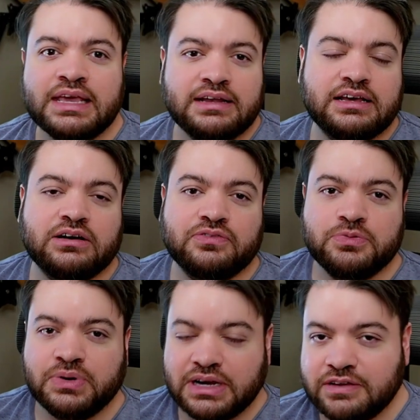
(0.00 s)
Now, if you
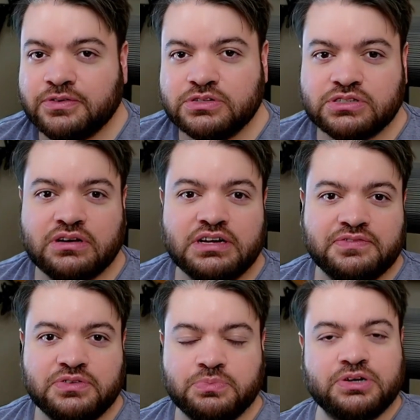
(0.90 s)
put headphones on, if
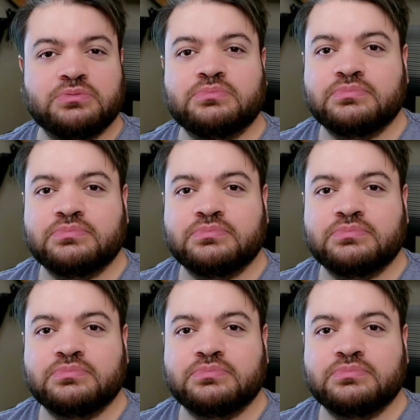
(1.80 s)
you put them,